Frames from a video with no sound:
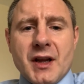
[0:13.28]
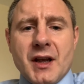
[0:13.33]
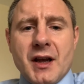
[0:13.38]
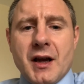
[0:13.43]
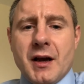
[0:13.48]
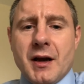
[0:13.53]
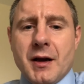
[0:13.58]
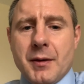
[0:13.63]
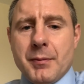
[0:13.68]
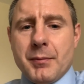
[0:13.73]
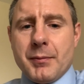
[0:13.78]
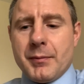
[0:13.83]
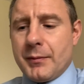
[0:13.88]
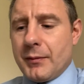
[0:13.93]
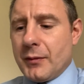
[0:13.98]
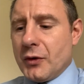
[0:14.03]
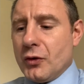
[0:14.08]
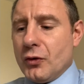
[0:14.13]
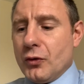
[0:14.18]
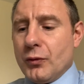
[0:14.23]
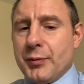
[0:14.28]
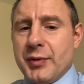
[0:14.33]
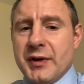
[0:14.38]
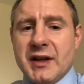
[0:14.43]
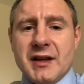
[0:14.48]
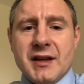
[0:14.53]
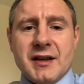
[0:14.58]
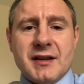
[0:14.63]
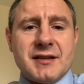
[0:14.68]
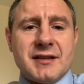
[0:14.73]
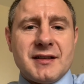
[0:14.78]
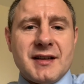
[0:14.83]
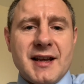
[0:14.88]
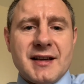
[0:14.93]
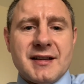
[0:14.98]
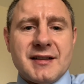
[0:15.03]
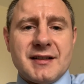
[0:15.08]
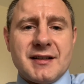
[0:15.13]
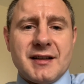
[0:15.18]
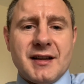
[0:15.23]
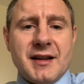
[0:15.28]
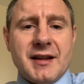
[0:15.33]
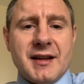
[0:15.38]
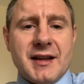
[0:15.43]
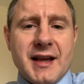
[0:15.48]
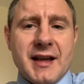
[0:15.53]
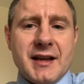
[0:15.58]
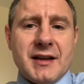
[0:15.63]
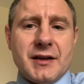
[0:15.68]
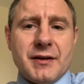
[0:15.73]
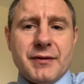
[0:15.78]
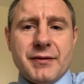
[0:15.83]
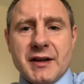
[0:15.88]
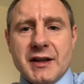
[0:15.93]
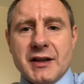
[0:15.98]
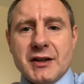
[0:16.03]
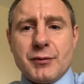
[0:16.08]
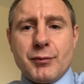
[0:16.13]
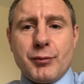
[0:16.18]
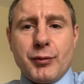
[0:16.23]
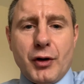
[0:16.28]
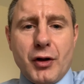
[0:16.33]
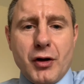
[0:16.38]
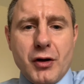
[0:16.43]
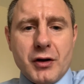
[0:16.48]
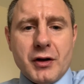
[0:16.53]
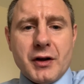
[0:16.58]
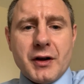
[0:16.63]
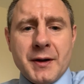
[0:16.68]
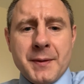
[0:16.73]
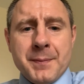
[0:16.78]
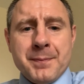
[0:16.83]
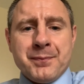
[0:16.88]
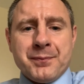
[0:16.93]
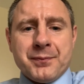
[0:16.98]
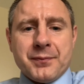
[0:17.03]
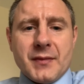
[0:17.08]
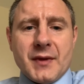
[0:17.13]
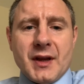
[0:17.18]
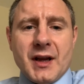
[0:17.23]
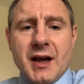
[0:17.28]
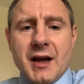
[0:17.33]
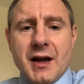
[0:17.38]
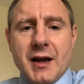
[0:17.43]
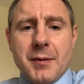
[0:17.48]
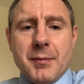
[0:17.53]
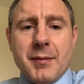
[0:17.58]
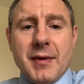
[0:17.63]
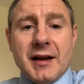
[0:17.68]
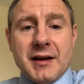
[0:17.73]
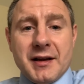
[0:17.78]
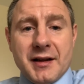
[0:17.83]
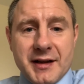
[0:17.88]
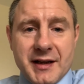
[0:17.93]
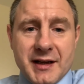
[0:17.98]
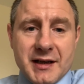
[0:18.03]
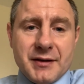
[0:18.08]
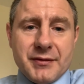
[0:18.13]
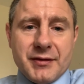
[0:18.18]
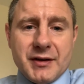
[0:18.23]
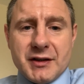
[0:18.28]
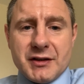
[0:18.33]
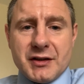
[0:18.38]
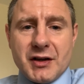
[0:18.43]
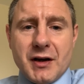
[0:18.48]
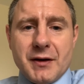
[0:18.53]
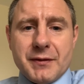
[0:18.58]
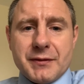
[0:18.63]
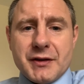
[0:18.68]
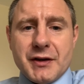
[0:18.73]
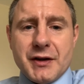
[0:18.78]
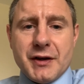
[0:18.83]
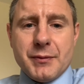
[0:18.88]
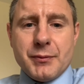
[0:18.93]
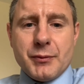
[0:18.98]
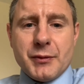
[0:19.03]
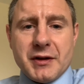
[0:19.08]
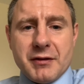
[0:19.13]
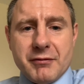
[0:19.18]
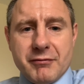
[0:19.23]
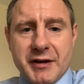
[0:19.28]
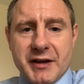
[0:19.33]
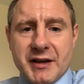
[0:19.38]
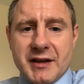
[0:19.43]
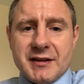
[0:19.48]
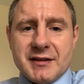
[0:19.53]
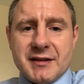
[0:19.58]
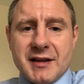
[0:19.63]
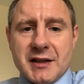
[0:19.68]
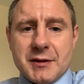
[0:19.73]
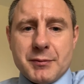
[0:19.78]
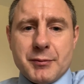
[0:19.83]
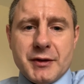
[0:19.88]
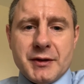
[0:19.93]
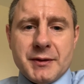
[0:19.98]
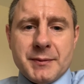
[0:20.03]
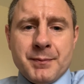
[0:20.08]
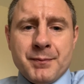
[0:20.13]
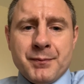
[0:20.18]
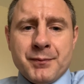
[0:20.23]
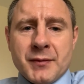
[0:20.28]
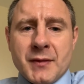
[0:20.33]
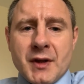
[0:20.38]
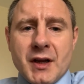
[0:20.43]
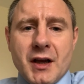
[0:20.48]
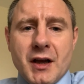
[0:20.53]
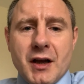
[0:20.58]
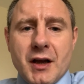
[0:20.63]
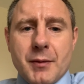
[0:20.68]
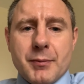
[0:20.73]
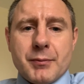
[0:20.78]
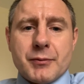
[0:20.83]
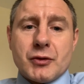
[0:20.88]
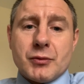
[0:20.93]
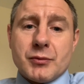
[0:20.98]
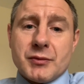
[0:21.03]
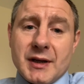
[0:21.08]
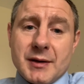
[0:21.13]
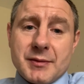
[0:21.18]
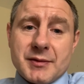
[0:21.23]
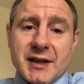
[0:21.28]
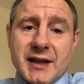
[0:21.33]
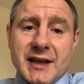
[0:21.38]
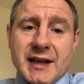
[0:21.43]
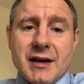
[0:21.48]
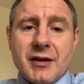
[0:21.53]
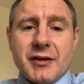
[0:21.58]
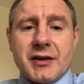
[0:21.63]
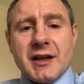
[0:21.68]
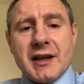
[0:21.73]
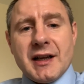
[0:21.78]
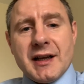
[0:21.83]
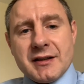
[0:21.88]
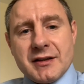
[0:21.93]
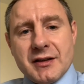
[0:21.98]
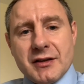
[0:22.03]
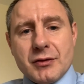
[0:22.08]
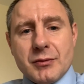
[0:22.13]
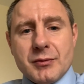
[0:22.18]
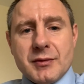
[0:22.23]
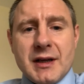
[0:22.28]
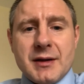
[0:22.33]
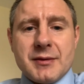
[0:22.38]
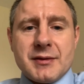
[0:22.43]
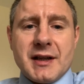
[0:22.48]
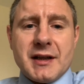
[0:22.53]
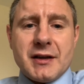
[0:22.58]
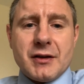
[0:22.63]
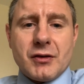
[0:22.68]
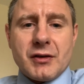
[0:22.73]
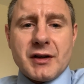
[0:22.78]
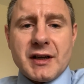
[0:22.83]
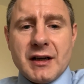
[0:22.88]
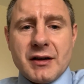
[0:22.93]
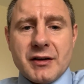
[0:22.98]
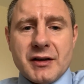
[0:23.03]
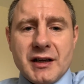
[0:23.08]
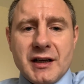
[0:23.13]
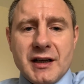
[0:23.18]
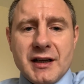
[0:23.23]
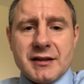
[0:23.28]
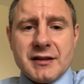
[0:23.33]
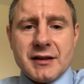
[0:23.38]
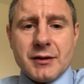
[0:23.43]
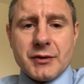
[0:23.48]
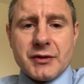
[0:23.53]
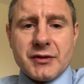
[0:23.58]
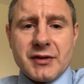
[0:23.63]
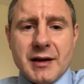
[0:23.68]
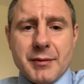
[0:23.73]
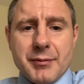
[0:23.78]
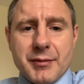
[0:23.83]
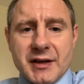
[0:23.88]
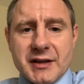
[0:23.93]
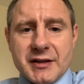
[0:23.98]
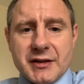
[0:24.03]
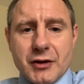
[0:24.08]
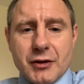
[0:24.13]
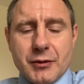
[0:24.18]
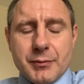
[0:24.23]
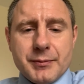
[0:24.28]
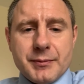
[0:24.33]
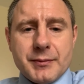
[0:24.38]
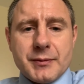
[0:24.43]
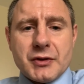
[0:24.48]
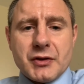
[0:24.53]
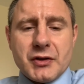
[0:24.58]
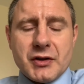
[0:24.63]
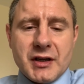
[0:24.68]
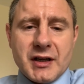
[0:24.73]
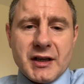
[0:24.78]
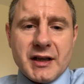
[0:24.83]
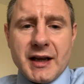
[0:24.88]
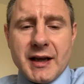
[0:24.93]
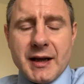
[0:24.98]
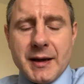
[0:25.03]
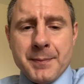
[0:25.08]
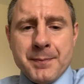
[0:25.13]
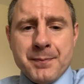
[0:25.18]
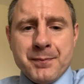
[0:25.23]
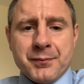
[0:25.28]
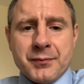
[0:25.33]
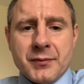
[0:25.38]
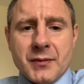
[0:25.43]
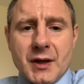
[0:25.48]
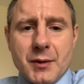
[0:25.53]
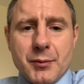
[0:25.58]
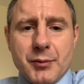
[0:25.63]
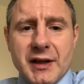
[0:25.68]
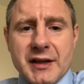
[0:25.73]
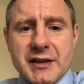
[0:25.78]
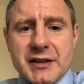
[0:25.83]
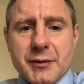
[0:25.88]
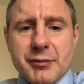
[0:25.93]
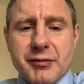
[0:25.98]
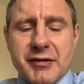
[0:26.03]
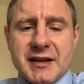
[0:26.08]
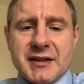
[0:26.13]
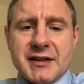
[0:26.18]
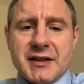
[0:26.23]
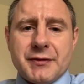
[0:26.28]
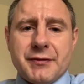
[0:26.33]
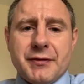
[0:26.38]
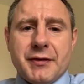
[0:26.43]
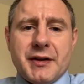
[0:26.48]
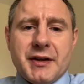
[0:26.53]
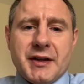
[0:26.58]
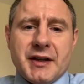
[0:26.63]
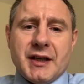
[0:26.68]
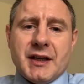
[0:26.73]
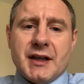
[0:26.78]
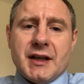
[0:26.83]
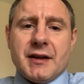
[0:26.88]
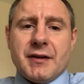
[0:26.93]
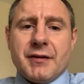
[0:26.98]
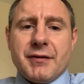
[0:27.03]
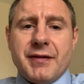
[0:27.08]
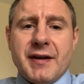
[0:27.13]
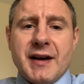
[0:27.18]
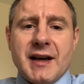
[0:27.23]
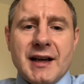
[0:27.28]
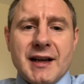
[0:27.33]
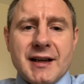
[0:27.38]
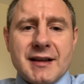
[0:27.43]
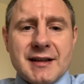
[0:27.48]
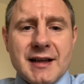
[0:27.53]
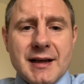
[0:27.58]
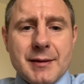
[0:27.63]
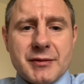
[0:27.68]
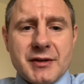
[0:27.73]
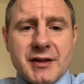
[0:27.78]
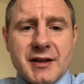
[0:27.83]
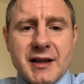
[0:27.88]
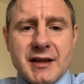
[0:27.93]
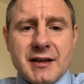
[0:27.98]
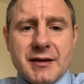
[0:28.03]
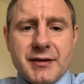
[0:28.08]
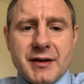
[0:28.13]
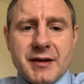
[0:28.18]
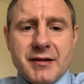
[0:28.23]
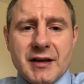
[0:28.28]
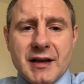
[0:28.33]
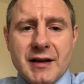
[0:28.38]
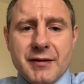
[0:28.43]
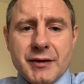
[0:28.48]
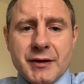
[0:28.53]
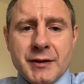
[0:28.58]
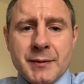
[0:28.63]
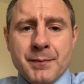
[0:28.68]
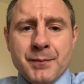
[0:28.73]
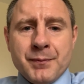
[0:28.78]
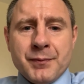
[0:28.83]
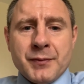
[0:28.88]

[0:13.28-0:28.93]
You'll be assessed at the end of each block and at the end of each half term with a written assessment. Sometimes they're calculator, sometimes they're non-calculator. We try and mix it up so you get plenty of practice for the final exams at the end of year 11.